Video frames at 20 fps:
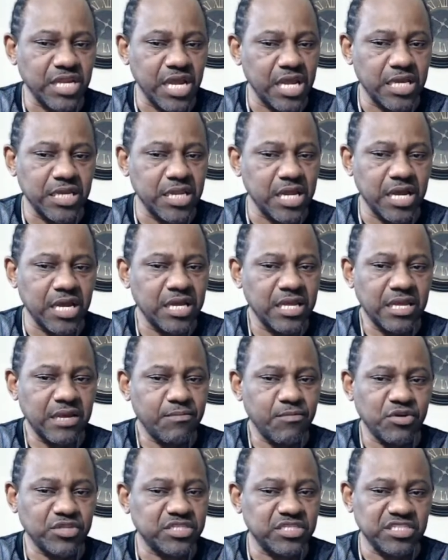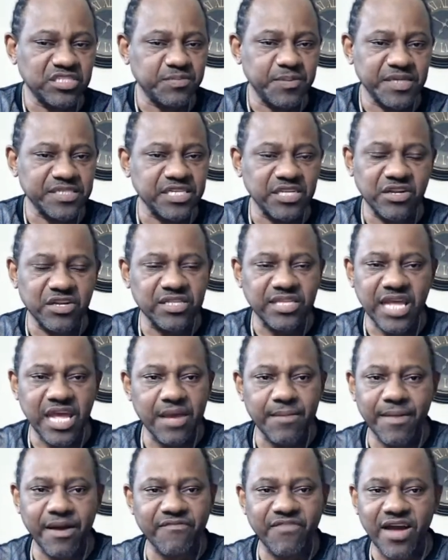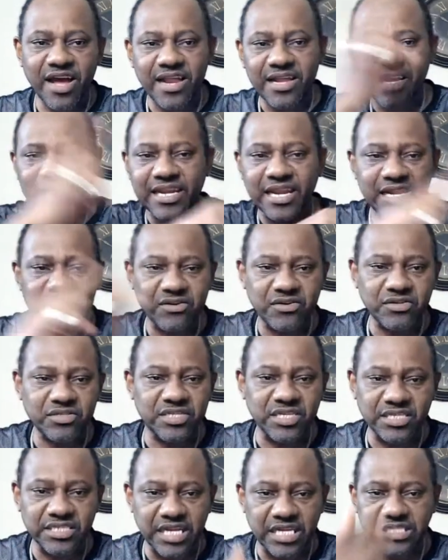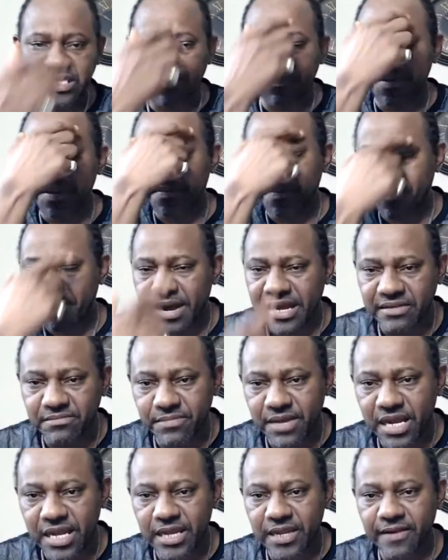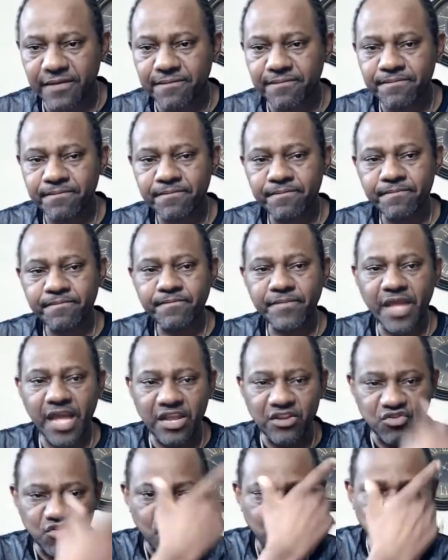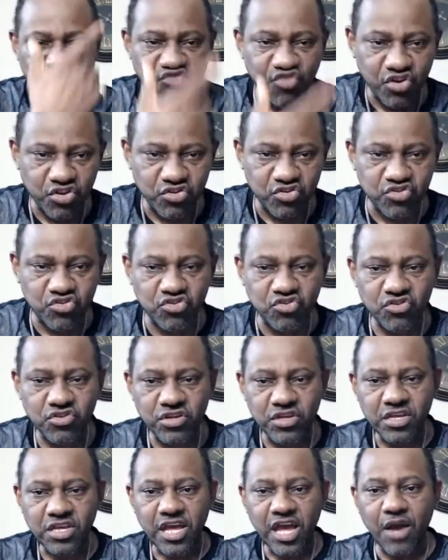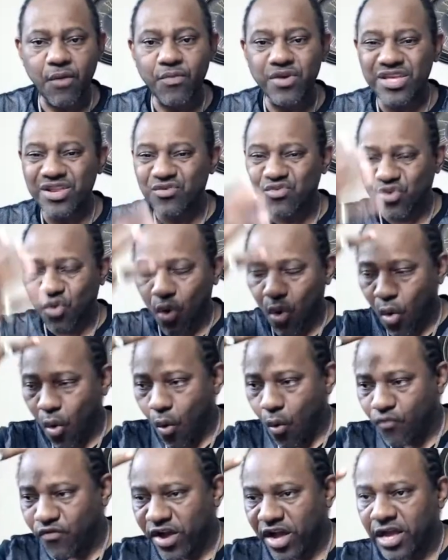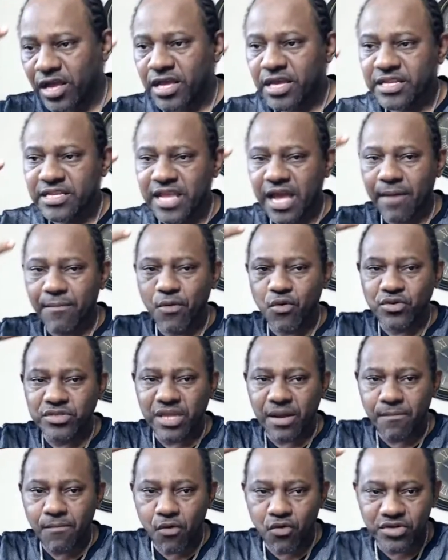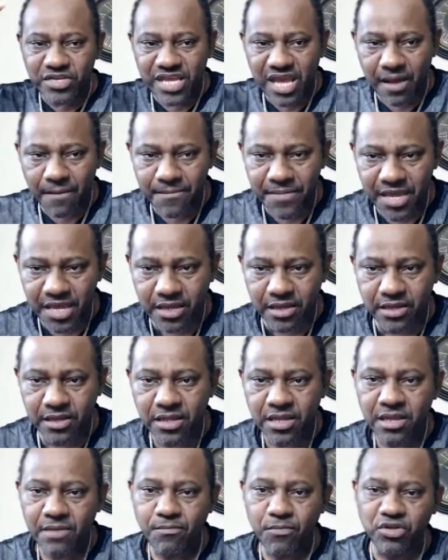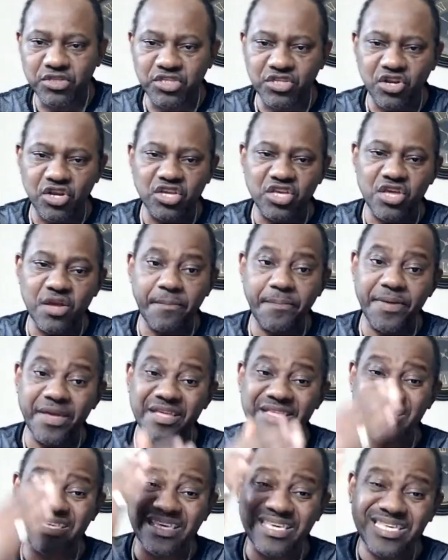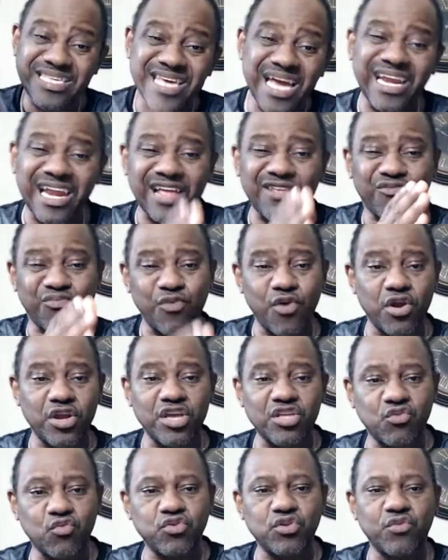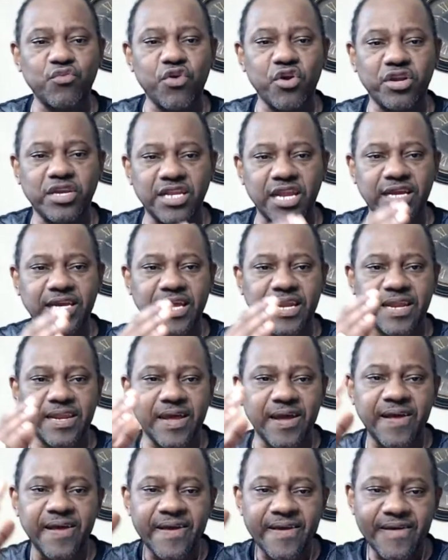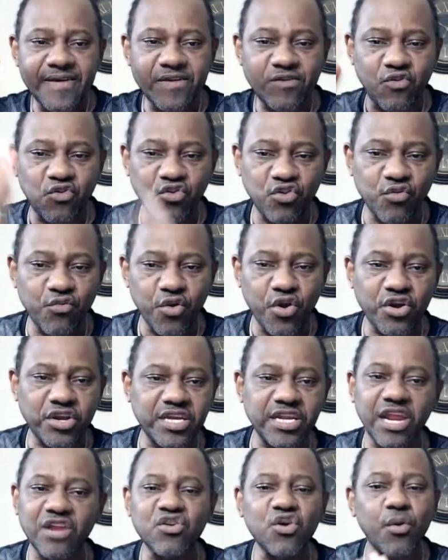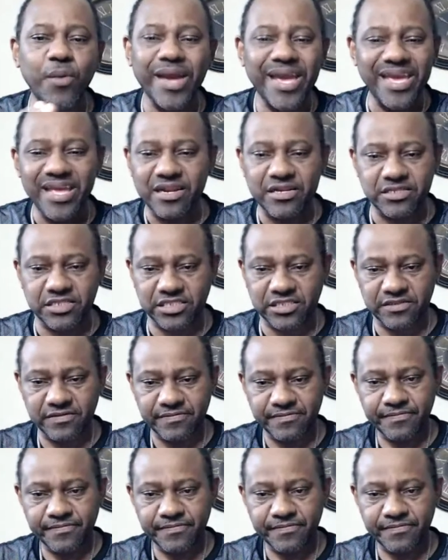either, but in space and no time, I've all kind of little things and say, people bad mind and no grudge. And when you look over the amount of money I make, but in a gear paid, cannot work, it couldn't work in a Canada, it couldn't work in a nowhere else.